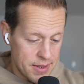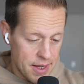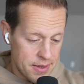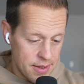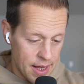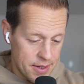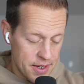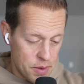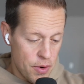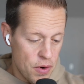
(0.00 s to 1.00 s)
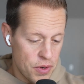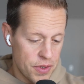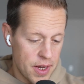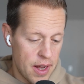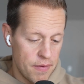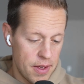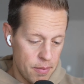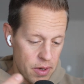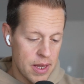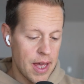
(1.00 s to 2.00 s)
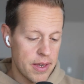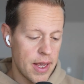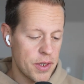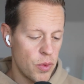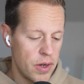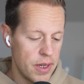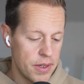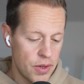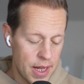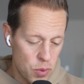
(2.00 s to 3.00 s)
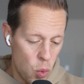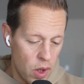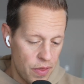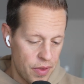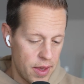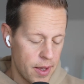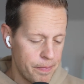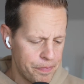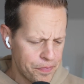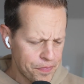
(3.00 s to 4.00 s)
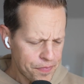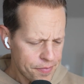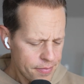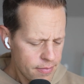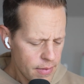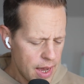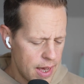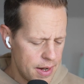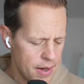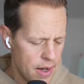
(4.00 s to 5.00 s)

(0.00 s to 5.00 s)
that that's a spiritual side of them, but that's what it is. So that's one thing. And